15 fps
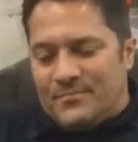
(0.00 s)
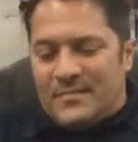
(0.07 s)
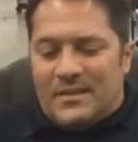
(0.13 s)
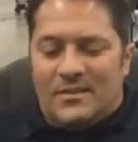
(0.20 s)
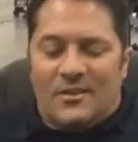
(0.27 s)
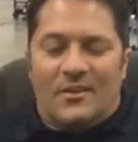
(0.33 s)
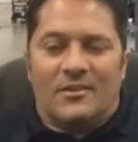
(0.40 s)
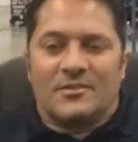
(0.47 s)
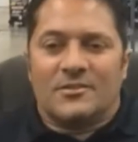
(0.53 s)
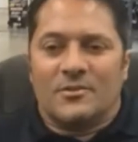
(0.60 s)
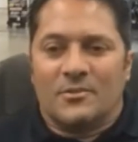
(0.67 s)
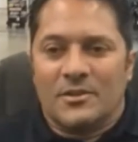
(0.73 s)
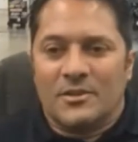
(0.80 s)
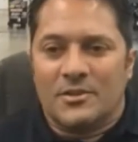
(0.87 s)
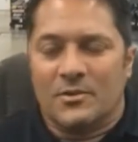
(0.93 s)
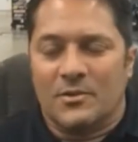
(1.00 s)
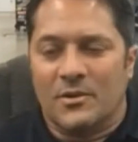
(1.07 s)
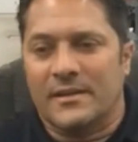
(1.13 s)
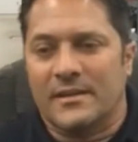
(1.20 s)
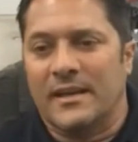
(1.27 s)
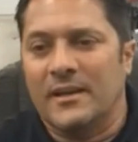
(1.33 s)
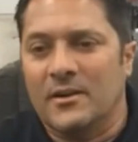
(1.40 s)
long story
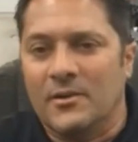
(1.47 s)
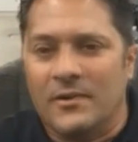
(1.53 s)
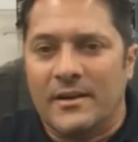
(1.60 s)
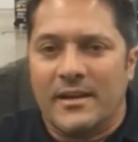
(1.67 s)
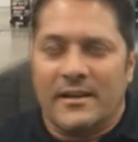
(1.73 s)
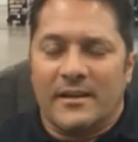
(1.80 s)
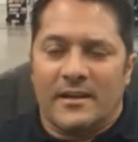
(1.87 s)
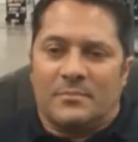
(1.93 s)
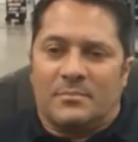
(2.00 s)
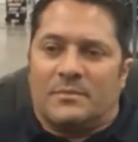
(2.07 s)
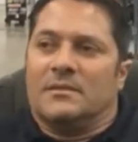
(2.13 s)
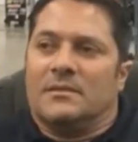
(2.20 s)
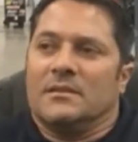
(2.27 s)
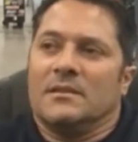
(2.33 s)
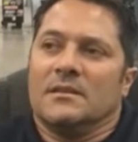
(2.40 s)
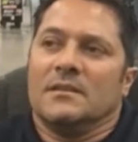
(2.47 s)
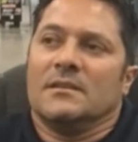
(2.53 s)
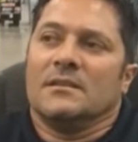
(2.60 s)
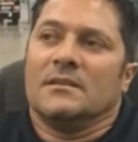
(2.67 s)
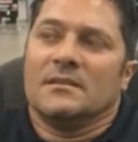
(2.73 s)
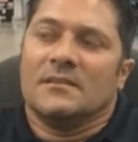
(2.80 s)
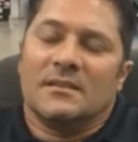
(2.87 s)
short, they go and end up,
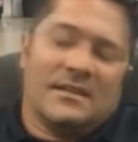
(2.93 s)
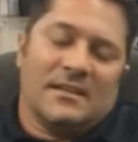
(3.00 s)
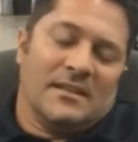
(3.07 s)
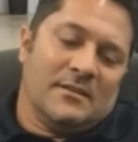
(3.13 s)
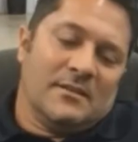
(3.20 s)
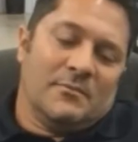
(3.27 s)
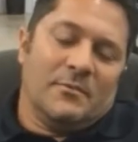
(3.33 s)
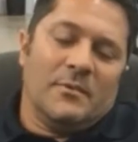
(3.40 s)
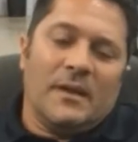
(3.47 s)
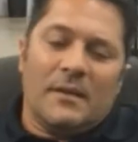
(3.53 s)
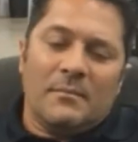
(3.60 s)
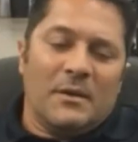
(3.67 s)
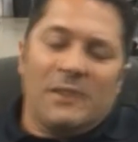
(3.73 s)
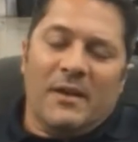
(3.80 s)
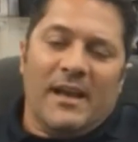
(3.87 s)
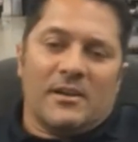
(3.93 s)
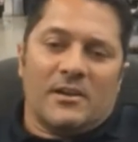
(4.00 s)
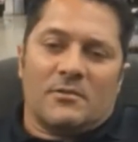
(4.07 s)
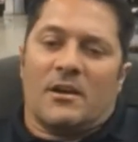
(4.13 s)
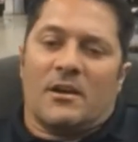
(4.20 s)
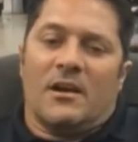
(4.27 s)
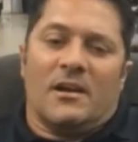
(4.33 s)
I mean, we had
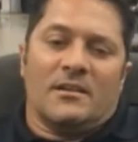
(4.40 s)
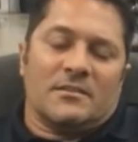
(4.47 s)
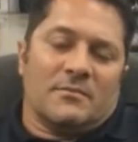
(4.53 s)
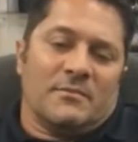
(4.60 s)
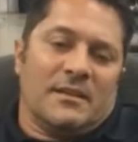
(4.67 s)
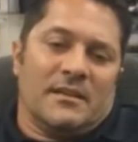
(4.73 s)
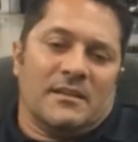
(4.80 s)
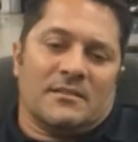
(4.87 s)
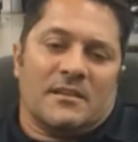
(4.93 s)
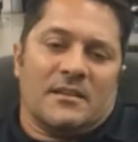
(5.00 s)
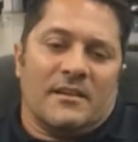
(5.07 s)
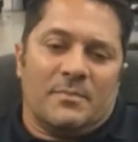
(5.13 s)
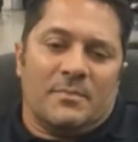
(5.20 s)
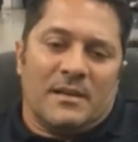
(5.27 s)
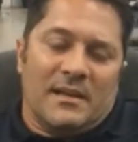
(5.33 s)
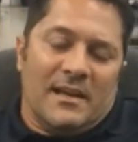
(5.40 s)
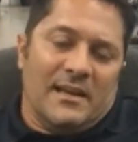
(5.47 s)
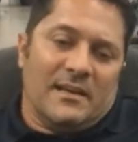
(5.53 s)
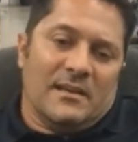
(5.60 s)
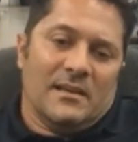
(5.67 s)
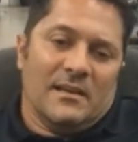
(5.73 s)
good runs and we did stuff, but like,